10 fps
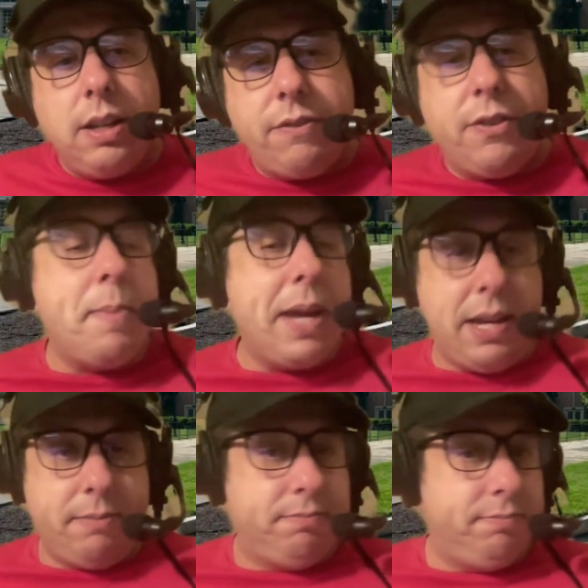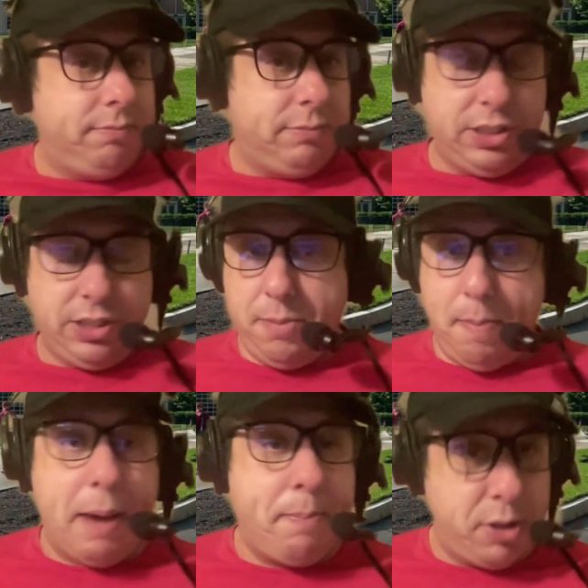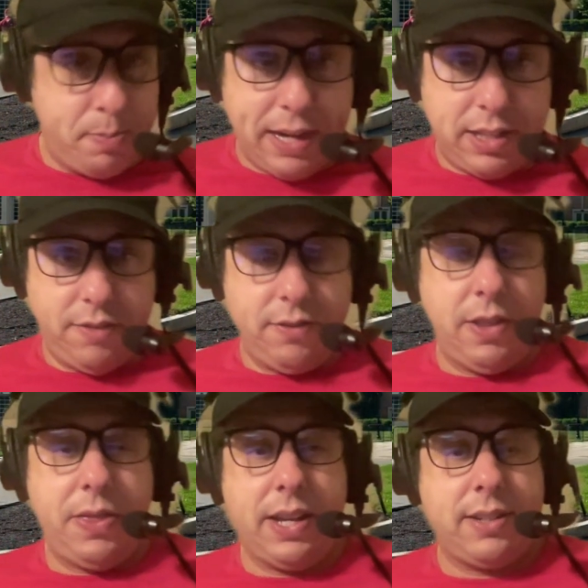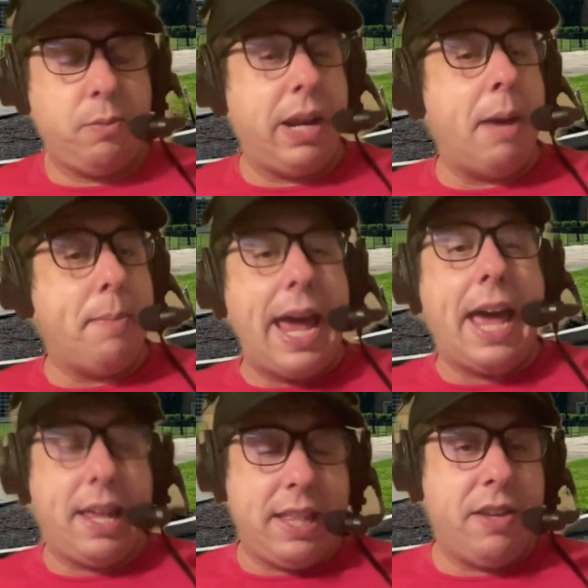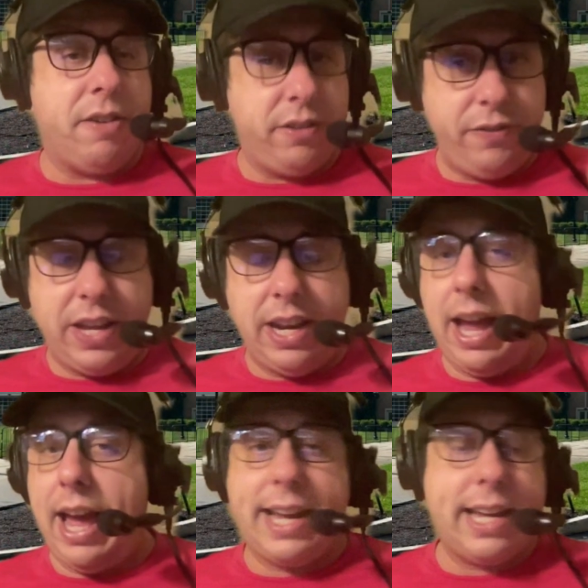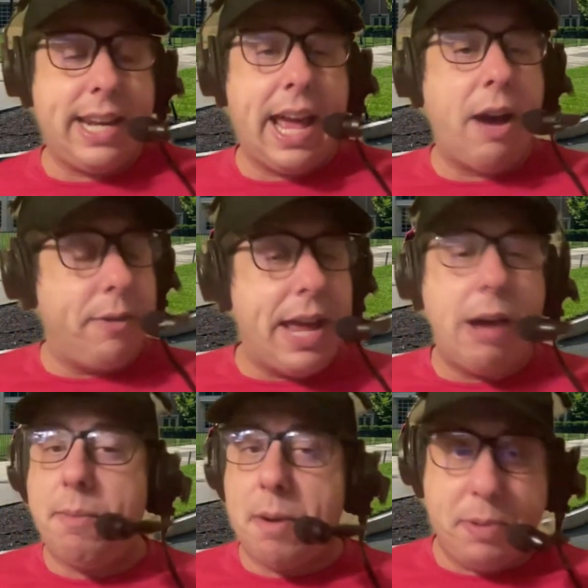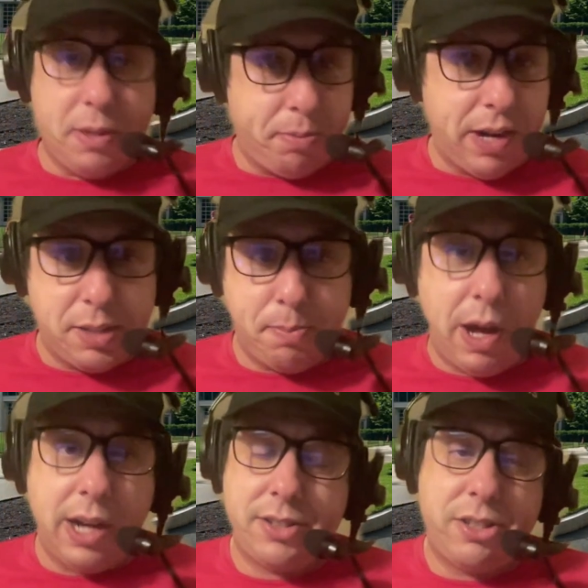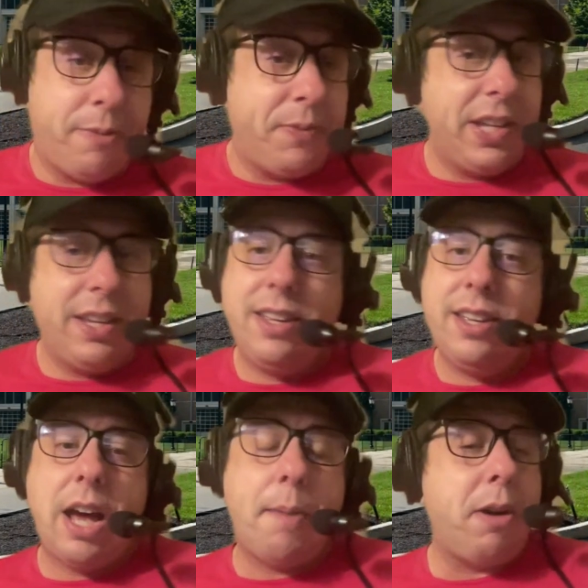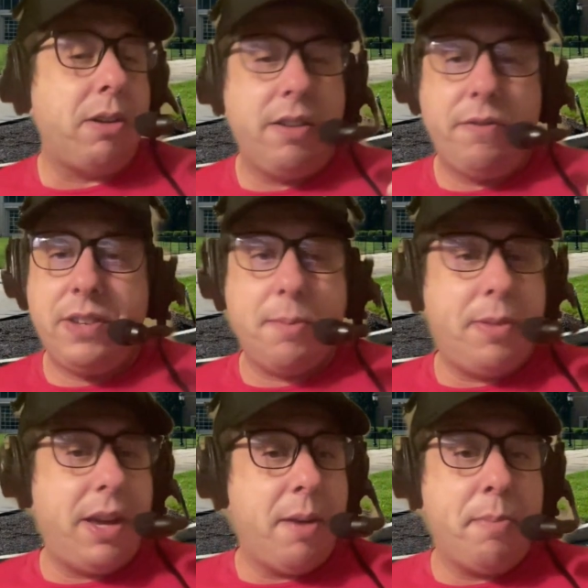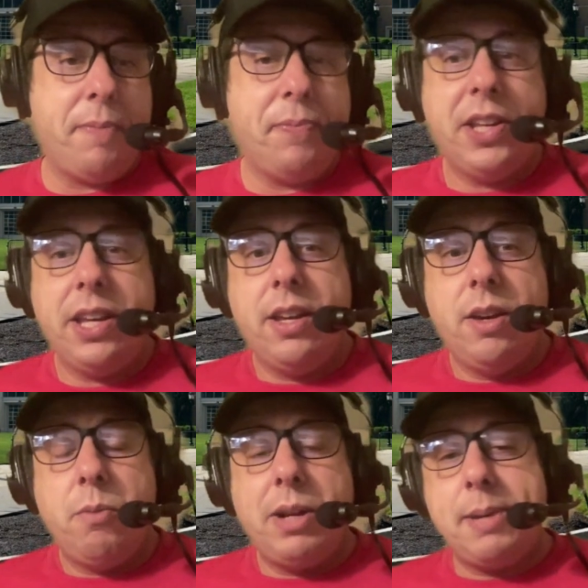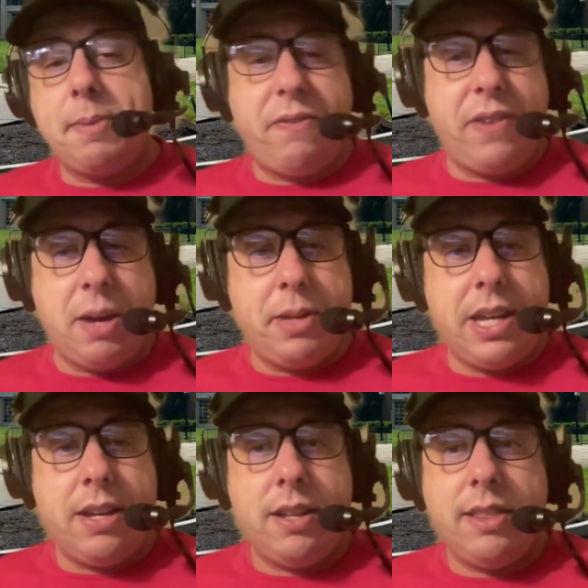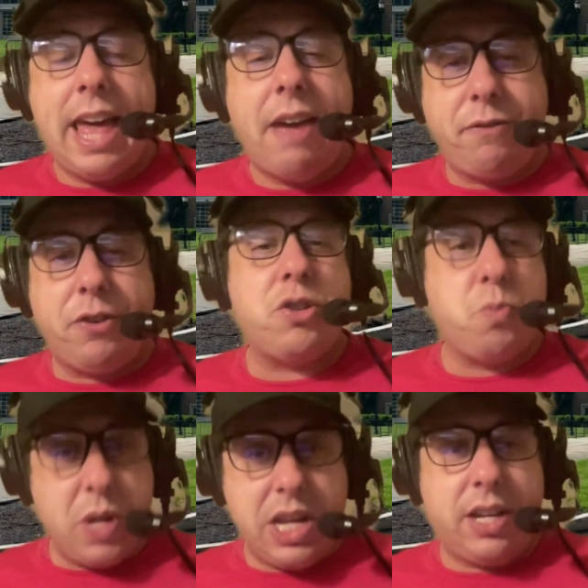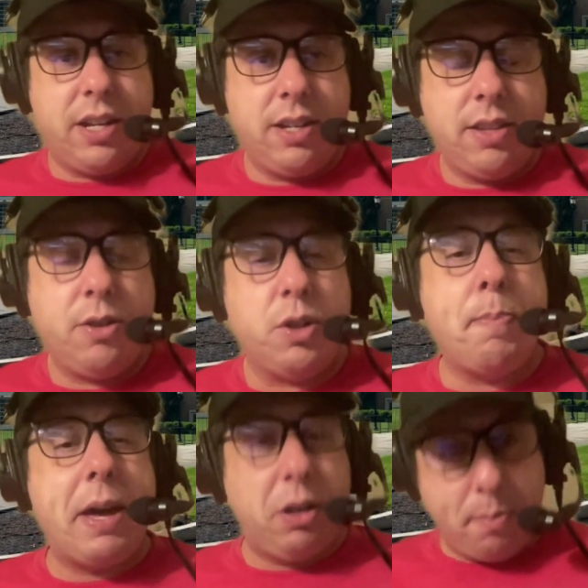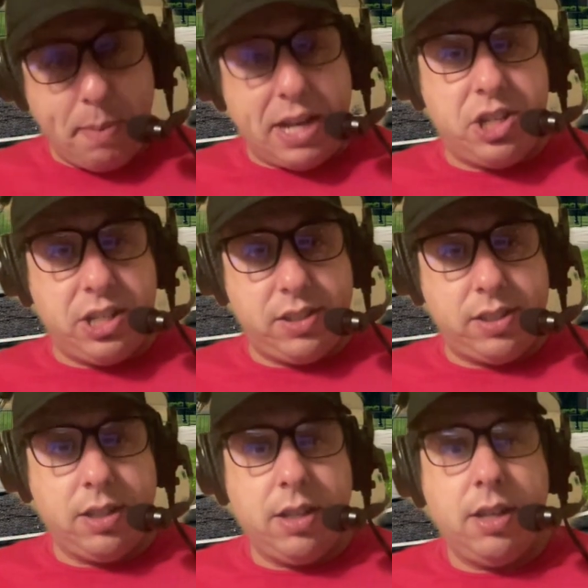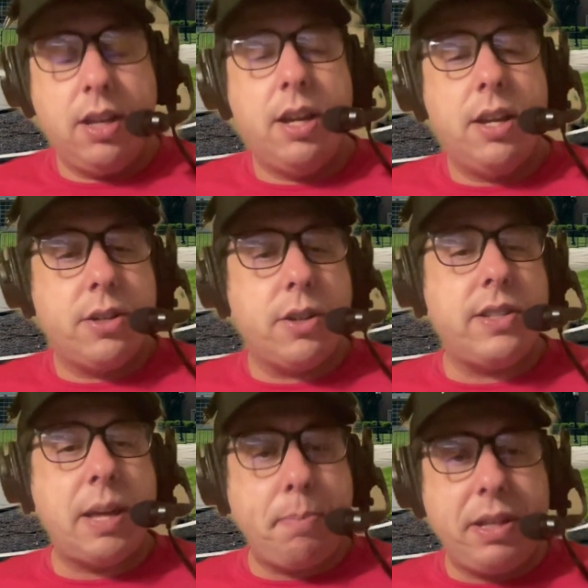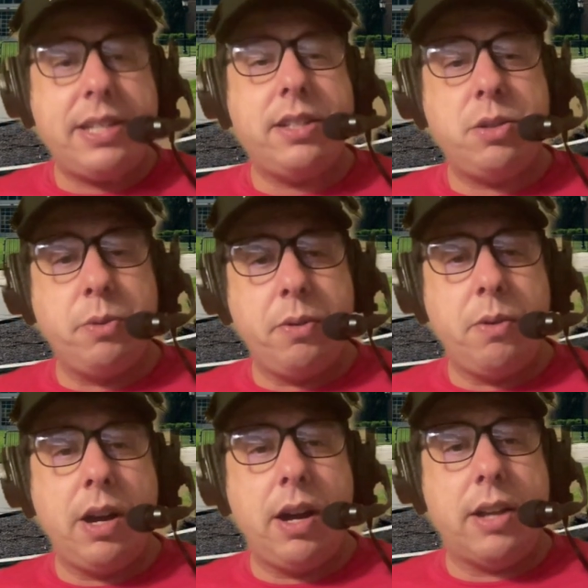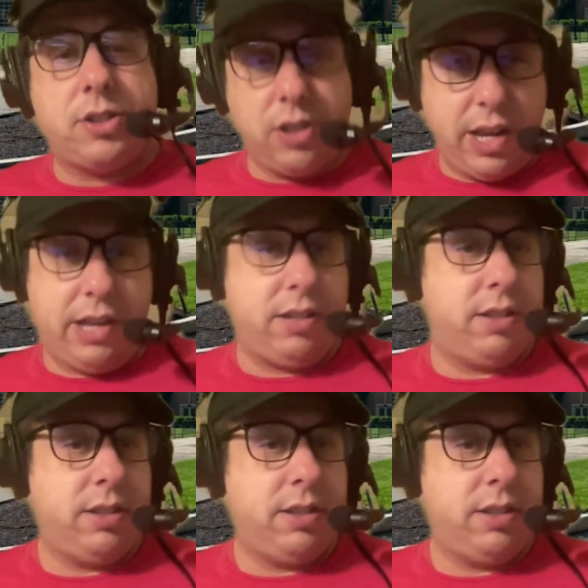For me, this is just my perspective on things. When I'm in there and a fan, I get now I'm up in the press box, so I'm all comfy up there. But when I take my family, that first week, those metal benches turns that place into a sauna.